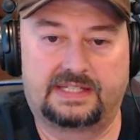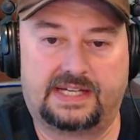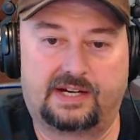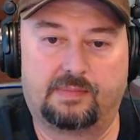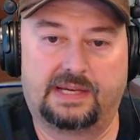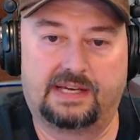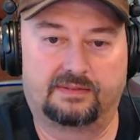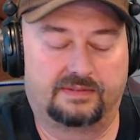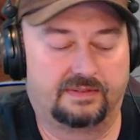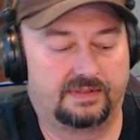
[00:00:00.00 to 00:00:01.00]
tire
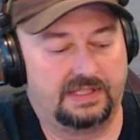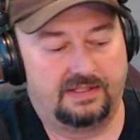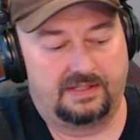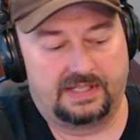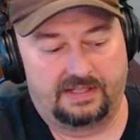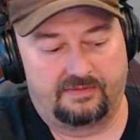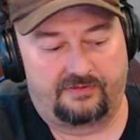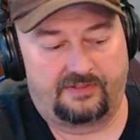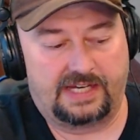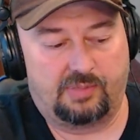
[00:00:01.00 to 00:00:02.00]
mount that you kind of
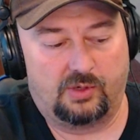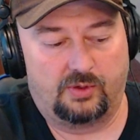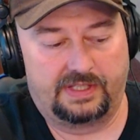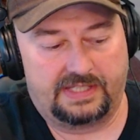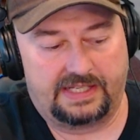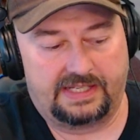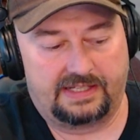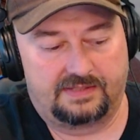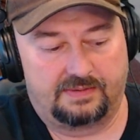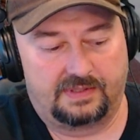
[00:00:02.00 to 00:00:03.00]
flagpole antenna, I
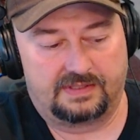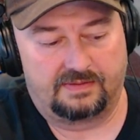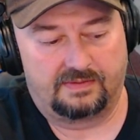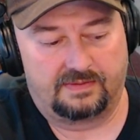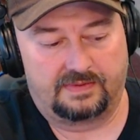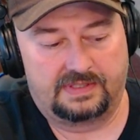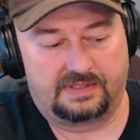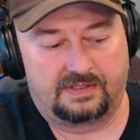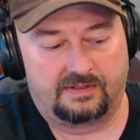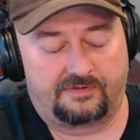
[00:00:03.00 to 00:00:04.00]
think is what this
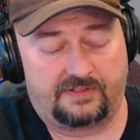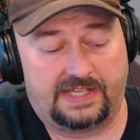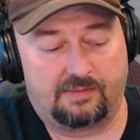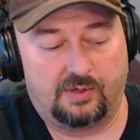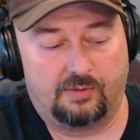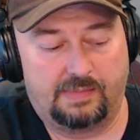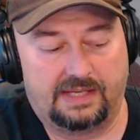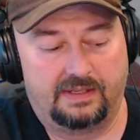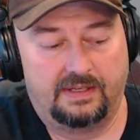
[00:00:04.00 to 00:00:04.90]
is, or flagpole mount